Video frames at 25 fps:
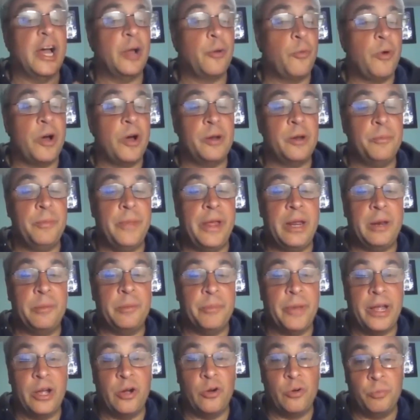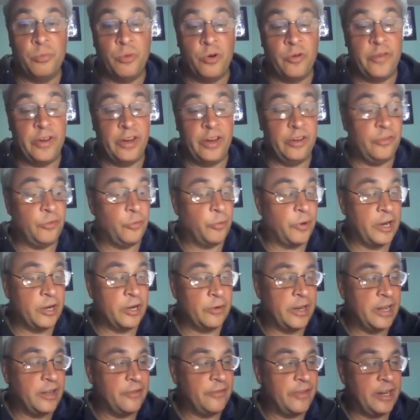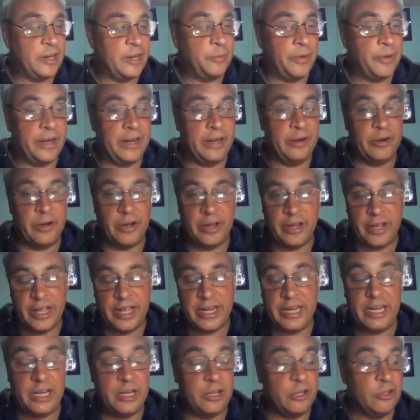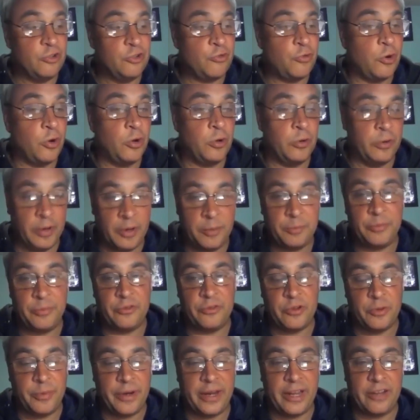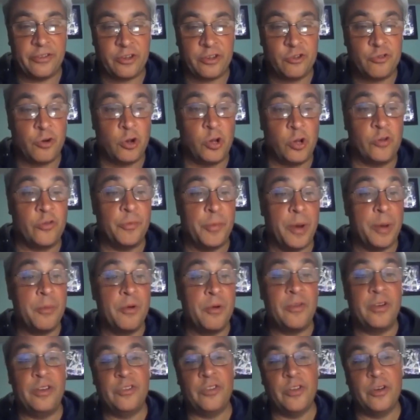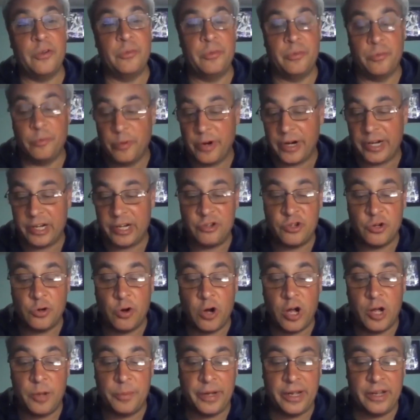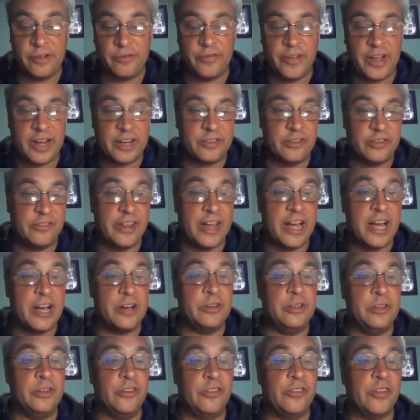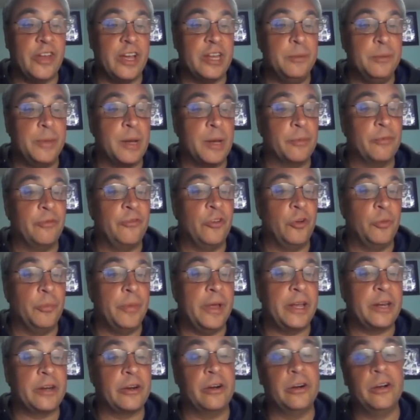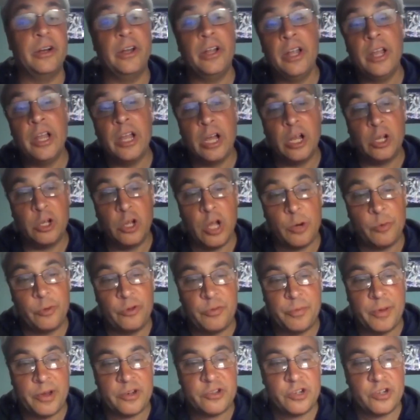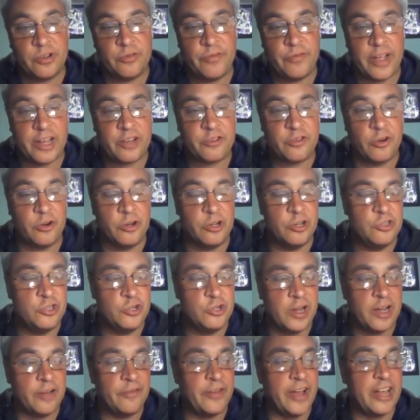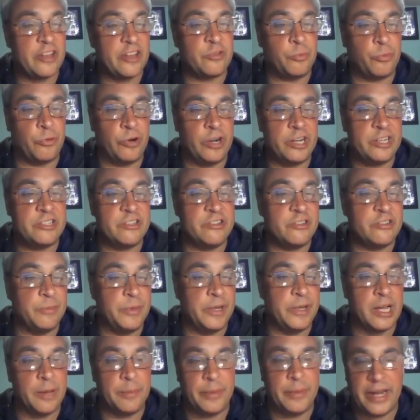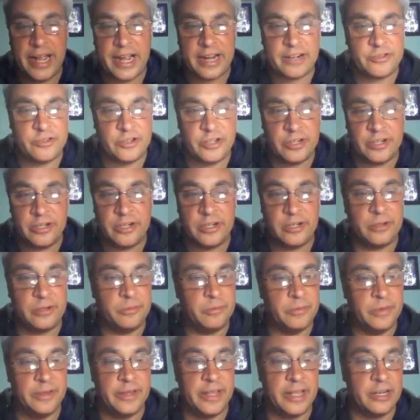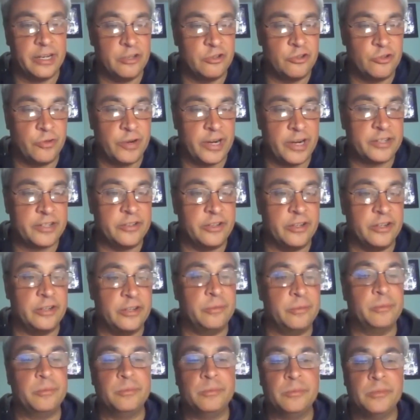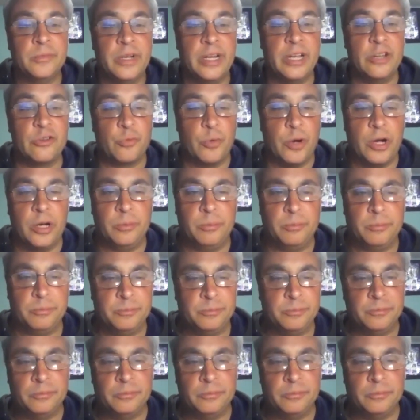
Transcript: I want to make my own movies where I don't have anybody any control. Somebody has control over my movie, so where I can show all my effects. Is that how you decided to become a filmmaker, along with special effects, or did you have aspirations to become an actor and then a director as well?